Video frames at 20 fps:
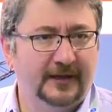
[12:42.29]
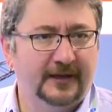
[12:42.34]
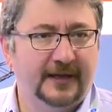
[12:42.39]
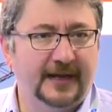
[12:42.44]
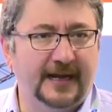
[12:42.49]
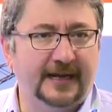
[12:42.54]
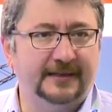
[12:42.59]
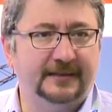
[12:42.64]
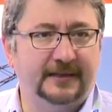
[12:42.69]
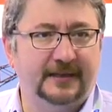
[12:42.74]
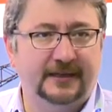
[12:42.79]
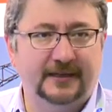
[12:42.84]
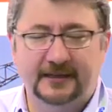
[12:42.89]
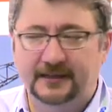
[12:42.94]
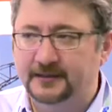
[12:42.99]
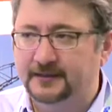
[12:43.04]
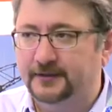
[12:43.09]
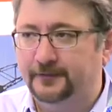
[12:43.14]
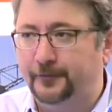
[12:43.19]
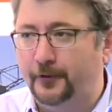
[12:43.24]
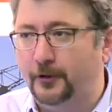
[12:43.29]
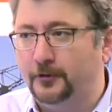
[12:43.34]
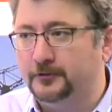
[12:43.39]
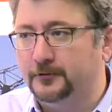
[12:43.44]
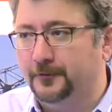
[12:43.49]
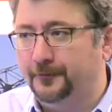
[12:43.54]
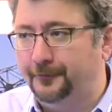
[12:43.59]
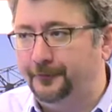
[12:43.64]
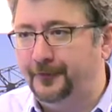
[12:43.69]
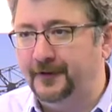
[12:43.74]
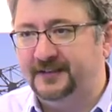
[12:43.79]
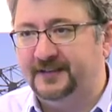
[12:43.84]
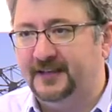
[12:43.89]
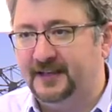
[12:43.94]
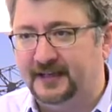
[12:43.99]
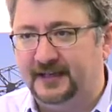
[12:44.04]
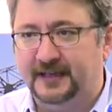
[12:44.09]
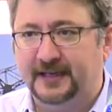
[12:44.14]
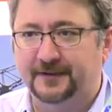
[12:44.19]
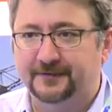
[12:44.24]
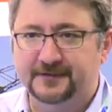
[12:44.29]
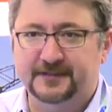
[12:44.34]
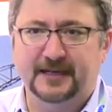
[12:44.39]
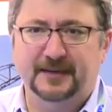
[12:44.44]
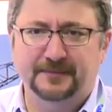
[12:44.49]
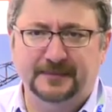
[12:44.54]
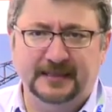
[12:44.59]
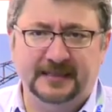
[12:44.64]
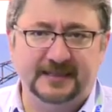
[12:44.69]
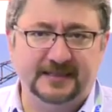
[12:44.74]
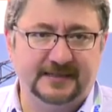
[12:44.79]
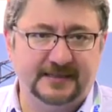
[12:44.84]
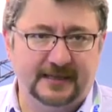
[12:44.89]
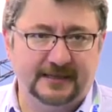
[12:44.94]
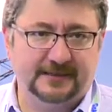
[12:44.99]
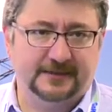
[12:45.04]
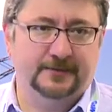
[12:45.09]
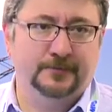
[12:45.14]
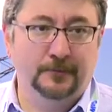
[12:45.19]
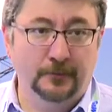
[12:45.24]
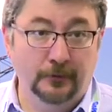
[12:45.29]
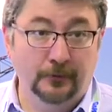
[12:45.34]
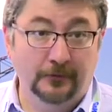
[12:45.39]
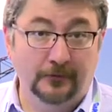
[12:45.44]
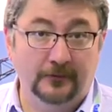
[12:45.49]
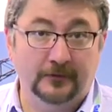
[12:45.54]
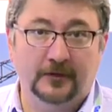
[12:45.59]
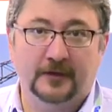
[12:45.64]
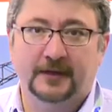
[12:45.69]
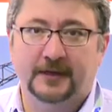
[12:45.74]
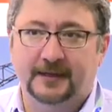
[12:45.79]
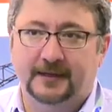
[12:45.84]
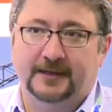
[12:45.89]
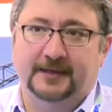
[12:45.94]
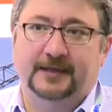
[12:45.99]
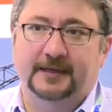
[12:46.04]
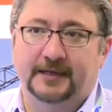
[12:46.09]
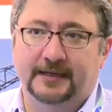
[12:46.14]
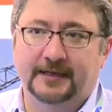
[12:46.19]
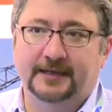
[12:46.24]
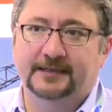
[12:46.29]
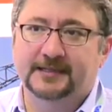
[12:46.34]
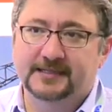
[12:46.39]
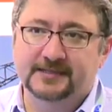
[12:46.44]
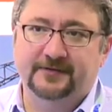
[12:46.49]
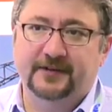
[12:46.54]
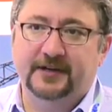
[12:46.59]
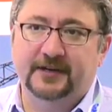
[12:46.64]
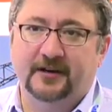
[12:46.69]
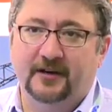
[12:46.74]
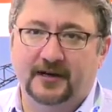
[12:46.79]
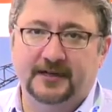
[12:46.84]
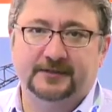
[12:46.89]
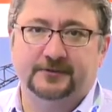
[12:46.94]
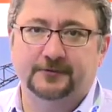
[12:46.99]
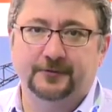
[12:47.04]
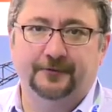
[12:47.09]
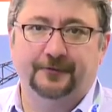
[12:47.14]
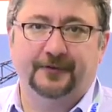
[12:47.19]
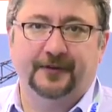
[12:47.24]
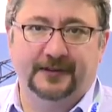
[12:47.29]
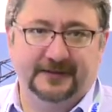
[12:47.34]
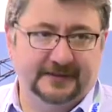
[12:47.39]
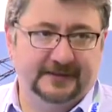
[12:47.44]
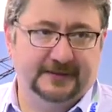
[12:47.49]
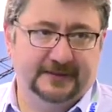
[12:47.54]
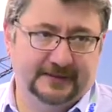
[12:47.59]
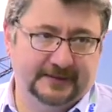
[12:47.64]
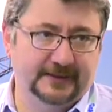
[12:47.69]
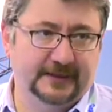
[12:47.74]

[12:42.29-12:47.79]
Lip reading: And in the world of fitting, if something is not smooth, it is very hard to fit.